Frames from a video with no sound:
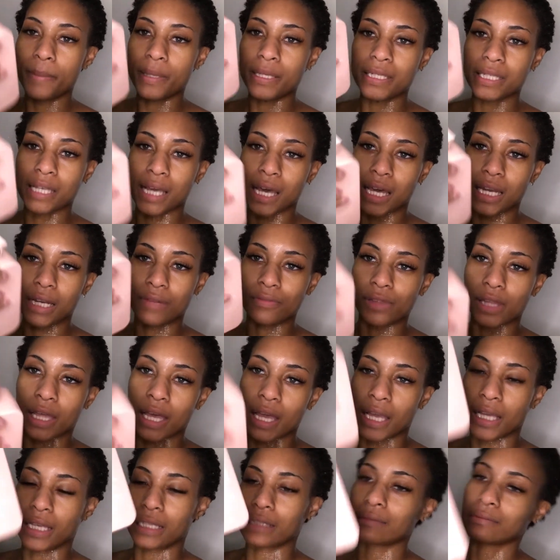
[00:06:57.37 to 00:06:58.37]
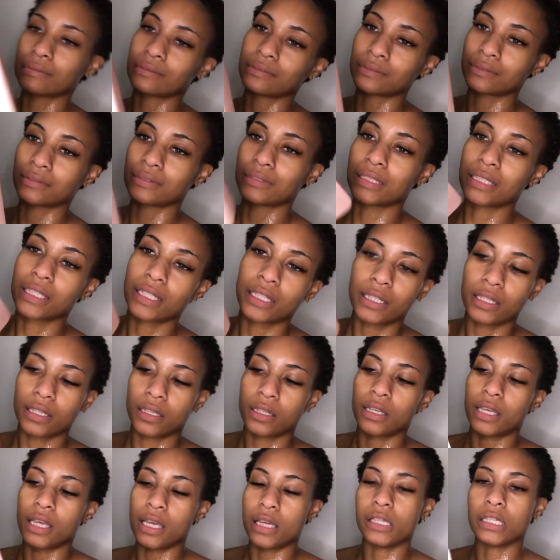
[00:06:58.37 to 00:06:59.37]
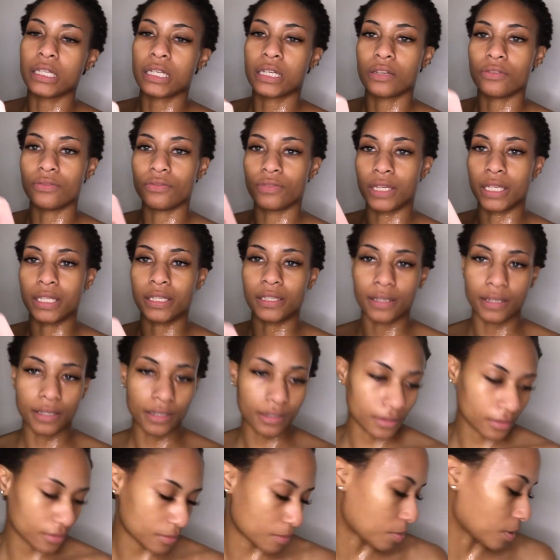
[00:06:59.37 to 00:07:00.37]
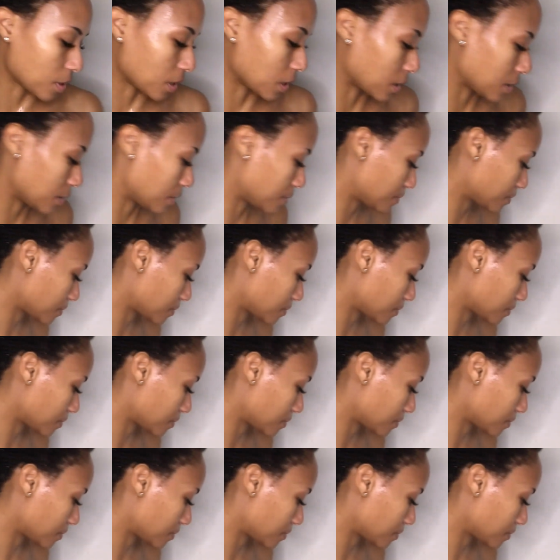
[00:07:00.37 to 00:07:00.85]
is kind of like inconvenient, but